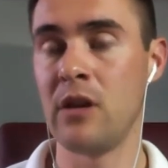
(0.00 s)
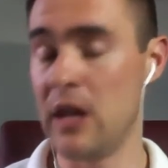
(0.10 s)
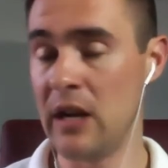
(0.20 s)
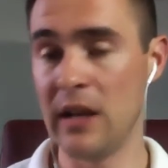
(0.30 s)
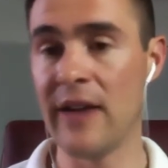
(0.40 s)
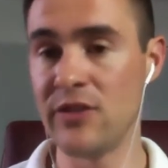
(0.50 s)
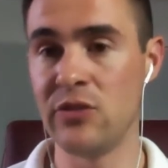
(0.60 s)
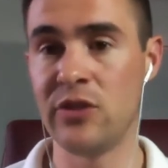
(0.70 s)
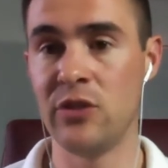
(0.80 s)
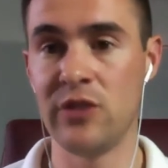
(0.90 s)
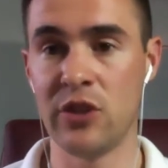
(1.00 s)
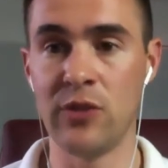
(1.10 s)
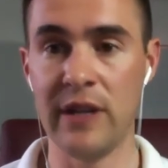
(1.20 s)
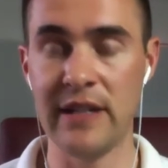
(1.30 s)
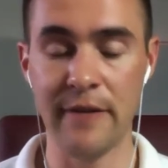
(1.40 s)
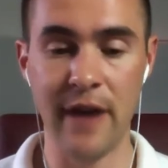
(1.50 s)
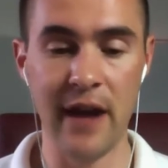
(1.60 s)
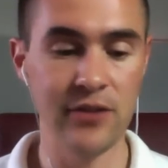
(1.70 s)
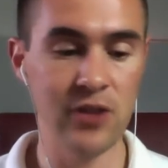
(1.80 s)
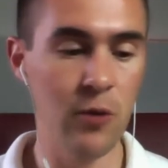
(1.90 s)
It allows you to create that
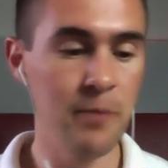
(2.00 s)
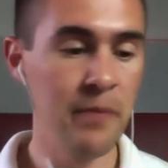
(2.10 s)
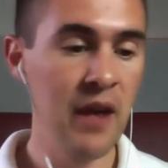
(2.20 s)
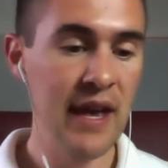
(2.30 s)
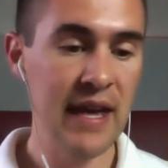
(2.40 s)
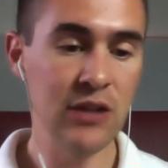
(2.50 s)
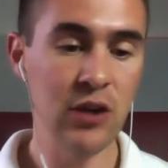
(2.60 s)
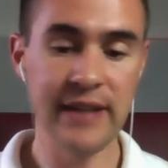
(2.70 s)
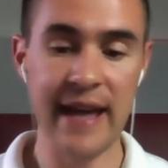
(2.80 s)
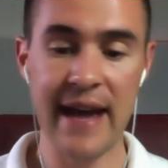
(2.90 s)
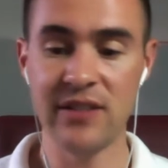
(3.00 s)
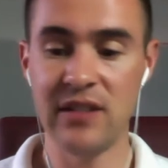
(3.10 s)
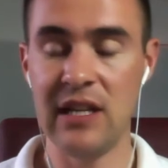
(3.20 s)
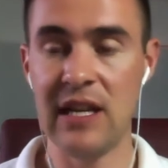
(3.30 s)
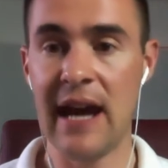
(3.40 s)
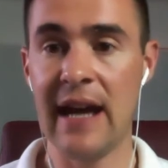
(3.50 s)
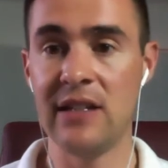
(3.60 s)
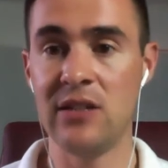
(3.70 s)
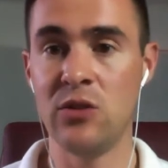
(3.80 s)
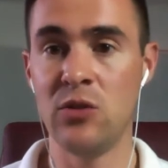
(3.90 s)
file. So in Audacity, I
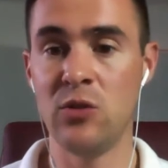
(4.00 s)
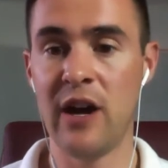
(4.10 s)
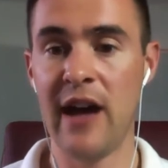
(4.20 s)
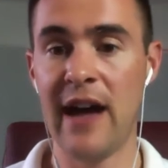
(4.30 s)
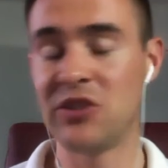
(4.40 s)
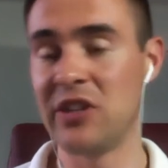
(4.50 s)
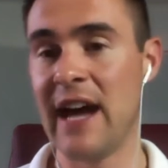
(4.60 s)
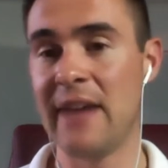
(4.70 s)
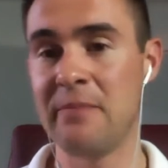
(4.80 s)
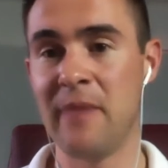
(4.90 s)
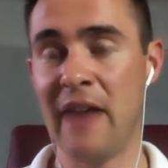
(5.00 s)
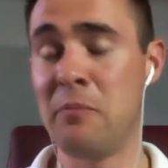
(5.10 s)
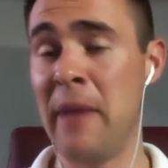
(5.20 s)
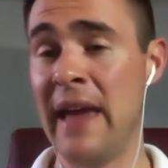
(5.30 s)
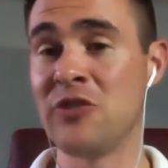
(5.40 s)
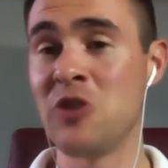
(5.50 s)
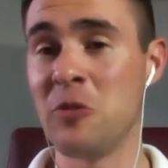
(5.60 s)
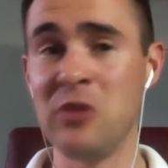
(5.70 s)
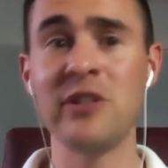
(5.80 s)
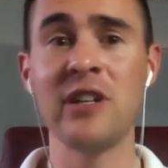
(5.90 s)
do I have banjo
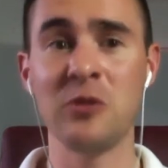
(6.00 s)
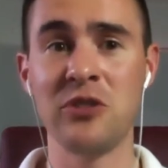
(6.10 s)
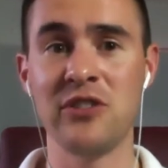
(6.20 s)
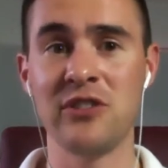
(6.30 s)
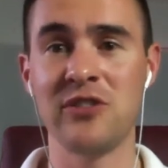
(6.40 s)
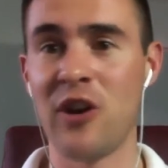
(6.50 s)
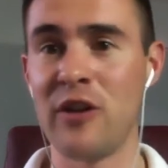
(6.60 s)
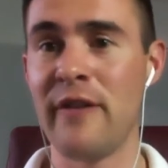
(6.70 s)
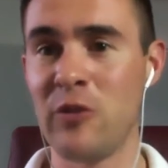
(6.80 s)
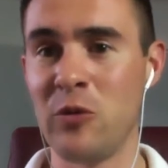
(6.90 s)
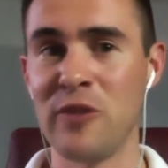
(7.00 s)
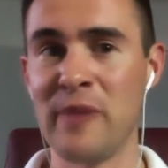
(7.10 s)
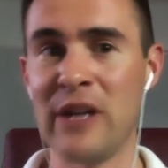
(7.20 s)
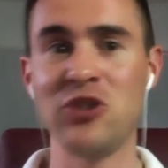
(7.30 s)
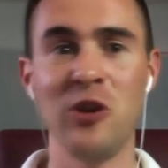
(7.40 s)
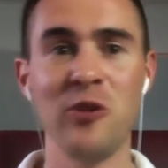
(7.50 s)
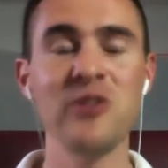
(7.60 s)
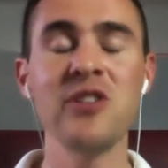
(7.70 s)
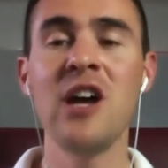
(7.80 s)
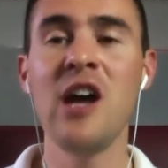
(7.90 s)
music, which is the start of every one of my
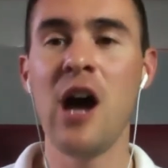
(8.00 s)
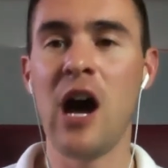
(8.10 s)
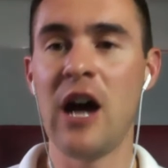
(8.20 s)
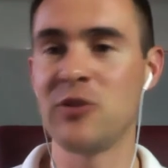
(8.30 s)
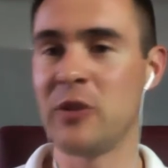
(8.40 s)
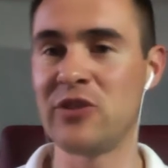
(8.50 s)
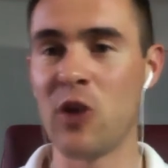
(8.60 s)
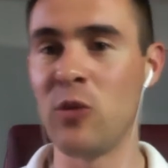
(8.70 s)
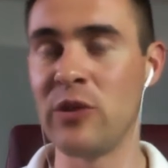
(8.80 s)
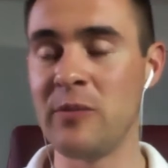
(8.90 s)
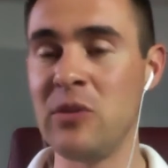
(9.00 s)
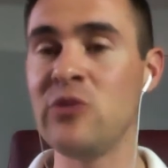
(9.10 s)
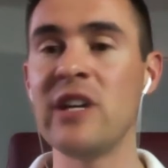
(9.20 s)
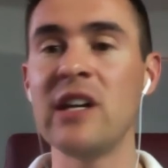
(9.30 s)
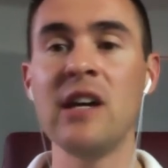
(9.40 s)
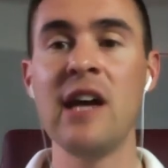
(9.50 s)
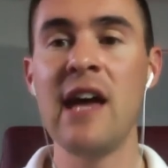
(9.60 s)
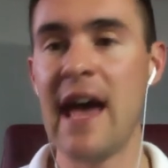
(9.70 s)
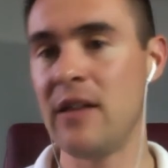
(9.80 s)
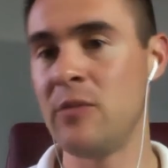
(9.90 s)
shows. So I start with the music.
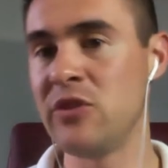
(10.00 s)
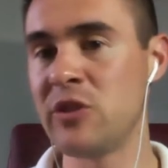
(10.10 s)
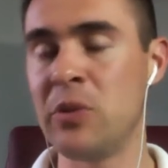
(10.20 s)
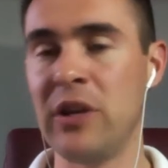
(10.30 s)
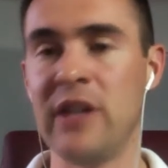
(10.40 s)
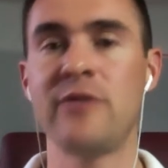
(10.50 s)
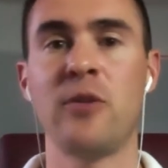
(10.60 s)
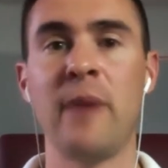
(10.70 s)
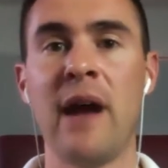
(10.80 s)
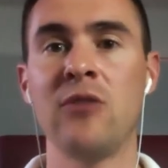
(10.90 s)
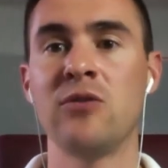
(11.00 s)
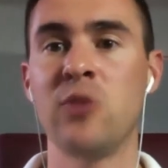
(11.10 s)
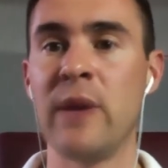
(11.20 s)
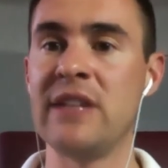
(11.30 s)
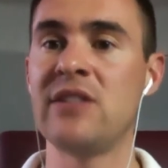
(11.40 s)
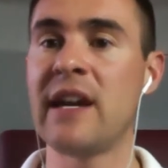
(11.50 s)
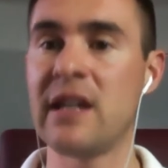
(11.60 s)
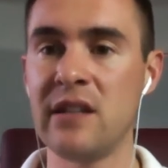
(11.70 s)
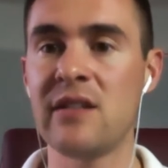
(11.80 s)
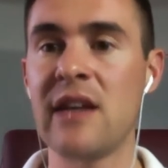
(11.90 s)
The music plays for about 20
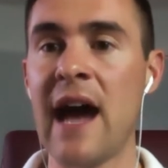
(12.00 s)
seconds.